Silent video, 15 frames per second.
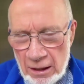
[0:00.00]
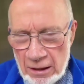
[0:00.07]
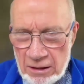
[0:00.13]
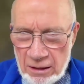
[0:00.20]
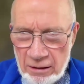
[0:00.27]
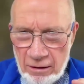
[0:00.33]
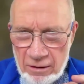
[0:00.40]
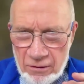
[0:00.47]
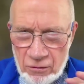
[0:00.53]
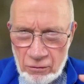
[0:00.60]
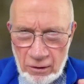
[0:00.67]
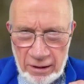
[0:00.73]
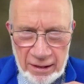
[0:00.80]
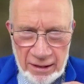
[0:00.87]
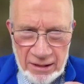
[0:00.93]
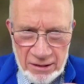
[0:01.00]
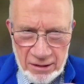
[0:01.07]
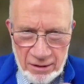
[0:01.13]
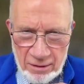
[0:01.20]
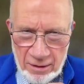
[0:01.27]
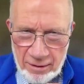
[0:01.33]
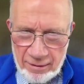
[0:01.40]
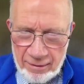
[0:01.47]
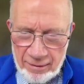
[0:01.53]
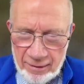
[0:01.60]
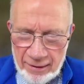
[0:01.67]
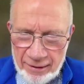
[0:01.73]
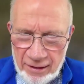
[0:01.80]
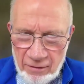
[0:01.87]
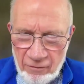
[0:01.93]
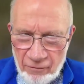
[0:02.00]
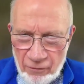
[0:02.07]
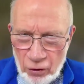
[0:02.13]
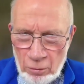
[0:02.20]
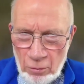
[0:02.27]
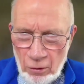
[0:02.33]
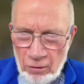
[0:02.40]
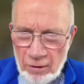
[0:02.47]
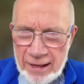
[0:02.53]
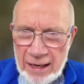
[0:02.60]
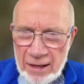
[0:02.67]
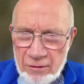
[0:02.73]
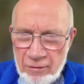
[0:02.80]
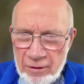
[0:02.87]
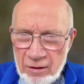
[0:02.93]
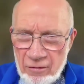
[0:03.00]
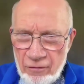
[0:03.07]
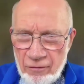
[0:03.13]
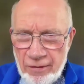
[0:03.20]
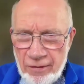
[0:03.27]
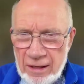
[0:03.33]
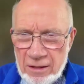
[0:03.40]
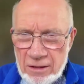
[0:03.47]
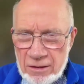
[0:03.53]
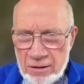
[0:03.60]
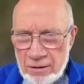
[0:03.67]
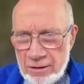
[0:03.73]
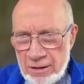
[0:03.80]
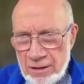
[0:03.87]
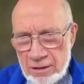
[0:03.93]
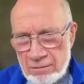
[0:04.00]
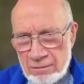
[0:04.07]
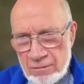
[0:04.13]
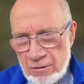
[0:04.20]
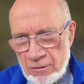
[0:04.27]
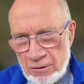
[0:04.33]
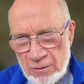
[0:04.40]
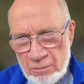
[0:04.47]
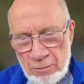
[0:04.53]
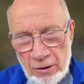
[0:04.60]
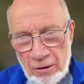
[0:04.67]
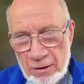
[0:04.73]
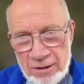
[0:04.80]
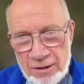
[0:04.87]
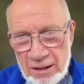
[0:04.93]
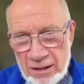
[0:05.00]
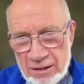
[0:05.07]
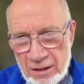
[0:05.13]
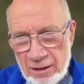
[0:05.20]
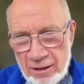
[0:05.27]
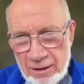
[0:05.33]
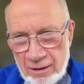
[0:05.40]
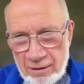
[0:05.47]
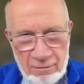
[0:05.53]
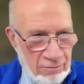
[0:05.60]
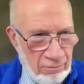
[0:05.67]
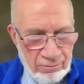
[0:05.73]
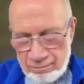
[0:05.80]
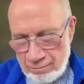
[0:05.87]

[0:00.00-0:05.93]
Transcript: a tertulia is an informal gathering of friends to discuss politics, art,